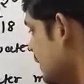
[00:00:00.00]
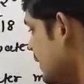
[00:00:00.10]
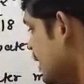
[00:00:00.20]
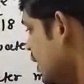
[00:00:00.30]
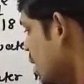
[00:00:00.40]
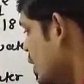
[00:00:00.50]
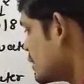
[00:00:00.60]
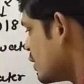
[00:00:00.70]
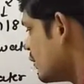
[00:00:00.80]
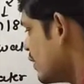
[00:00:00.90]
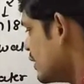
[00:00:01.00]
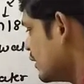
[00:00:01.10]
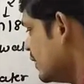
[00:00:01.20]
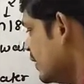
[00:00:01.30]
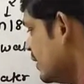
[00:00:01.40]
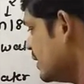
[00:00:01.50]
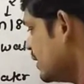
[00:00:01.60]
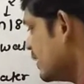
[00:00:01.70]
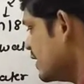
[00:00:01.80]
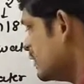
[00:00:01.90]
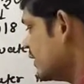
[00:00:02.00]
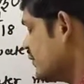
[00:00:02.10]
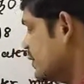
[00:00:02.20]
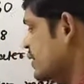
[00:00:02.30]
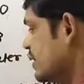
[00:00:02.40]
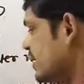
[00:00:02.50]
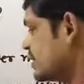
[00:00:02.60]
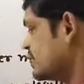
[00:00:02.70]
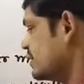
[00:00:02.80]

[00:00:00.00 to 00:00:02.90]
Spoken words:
the loss of water will be the 21 over here.